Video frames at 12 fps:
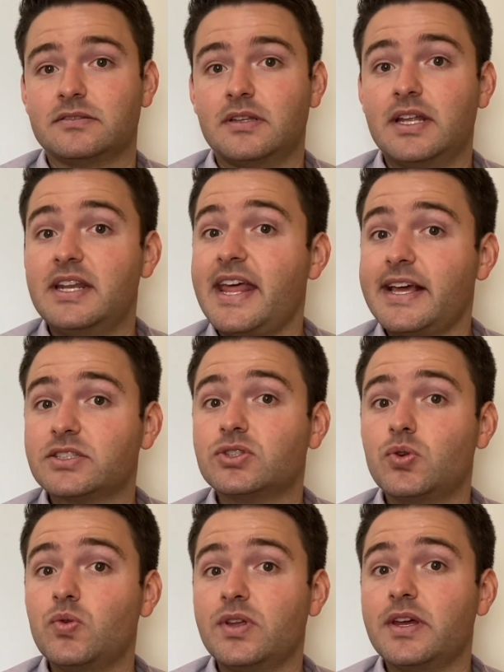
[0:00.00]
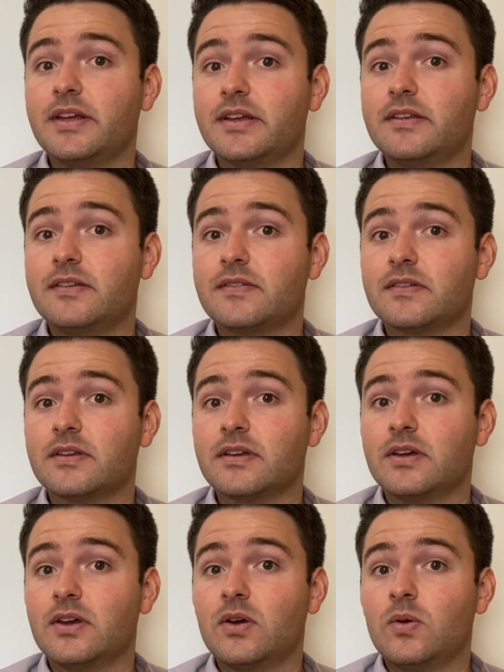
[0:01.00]
The next 2 years,
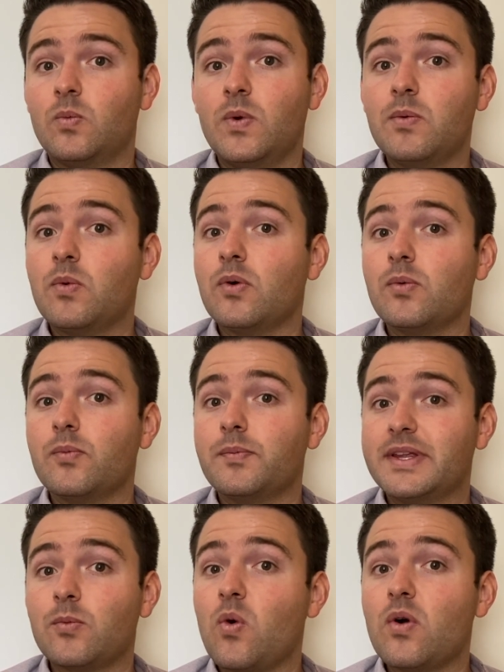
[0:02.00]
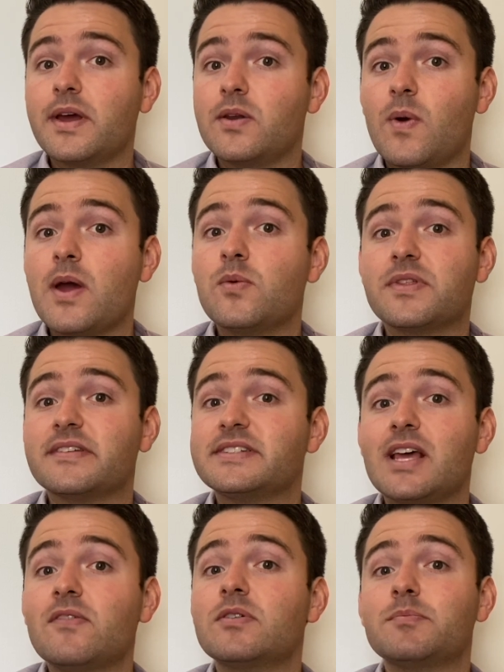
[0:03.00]
we will be walking away with a
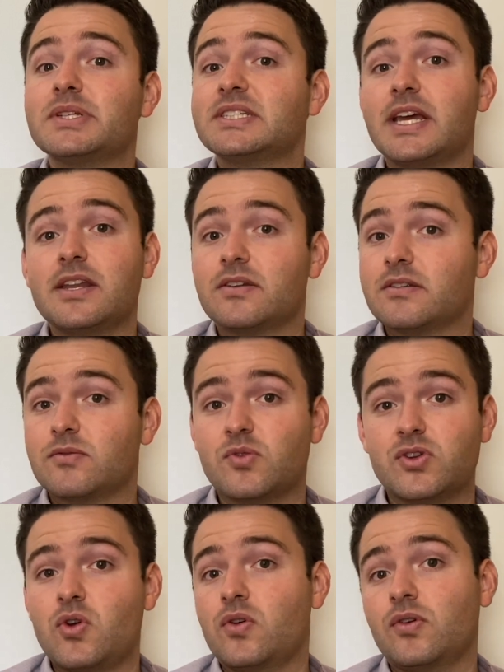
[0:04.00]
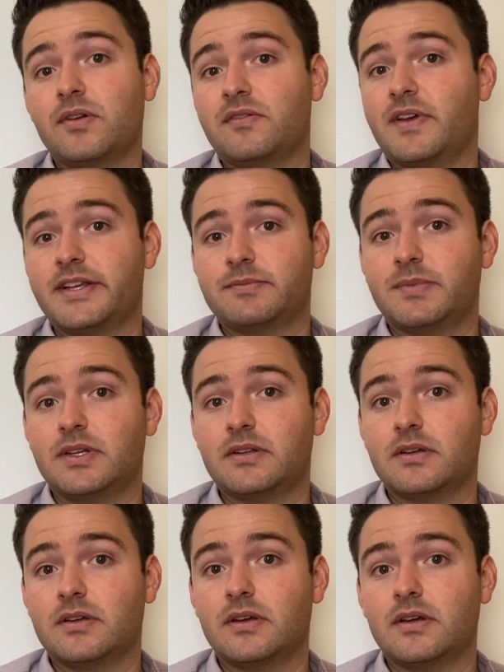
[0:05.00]
7% return on investment,
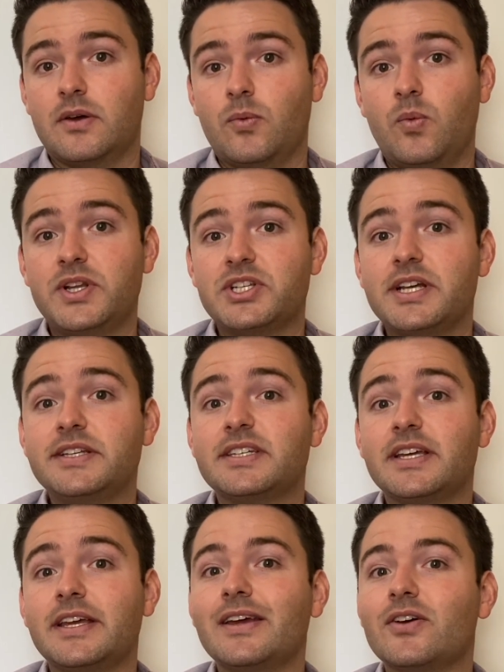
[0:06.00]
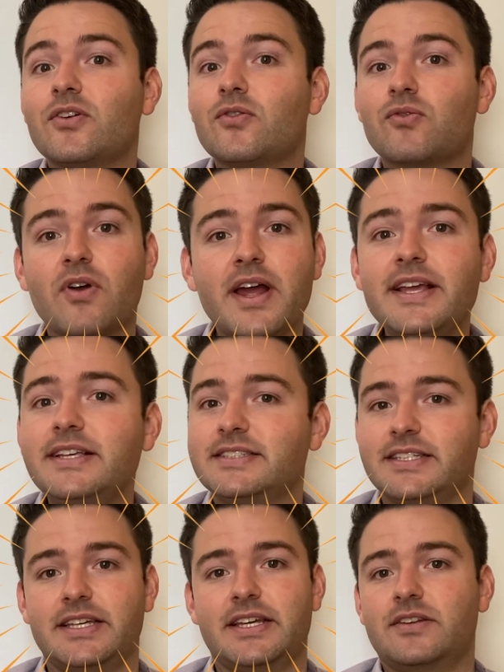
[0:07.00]
which is
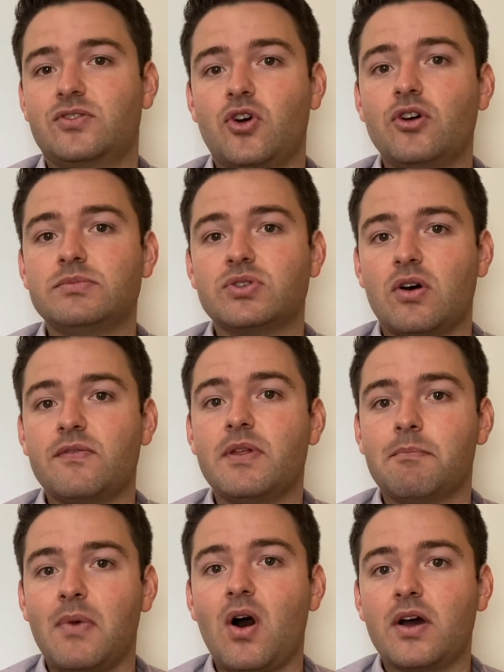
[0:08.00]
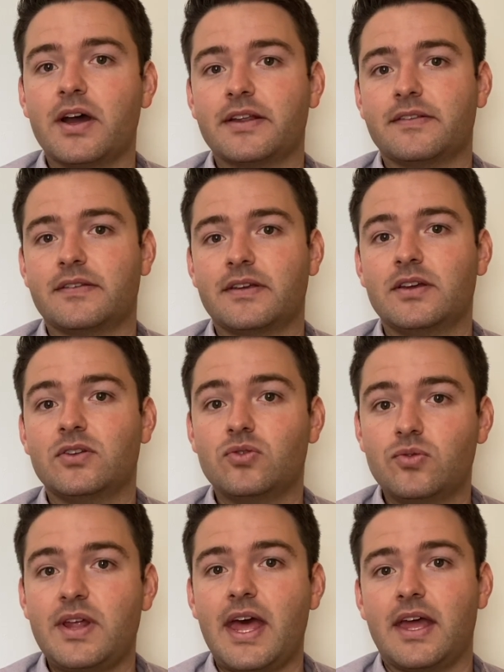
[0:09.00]
crazy in terms of the market
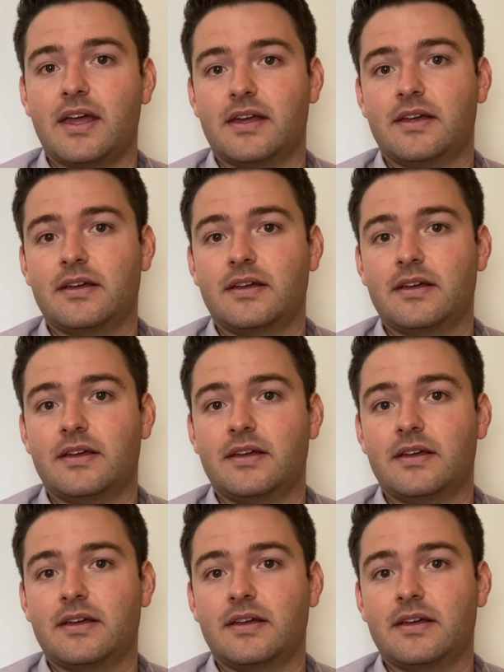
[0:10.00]
today.